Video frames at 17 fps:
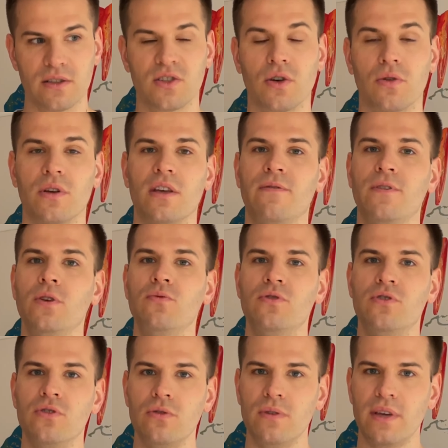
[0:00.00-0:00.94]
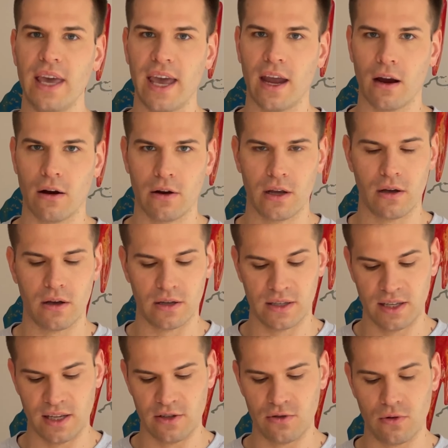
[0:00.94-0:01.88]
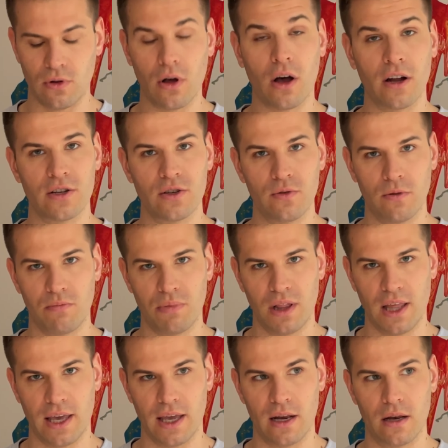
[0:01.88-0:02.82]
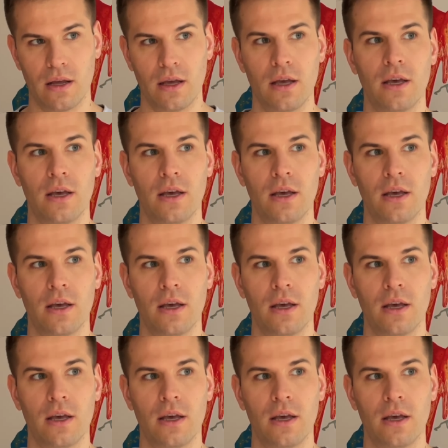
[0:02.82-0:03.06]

So if you do carry a Ttool onto a plane,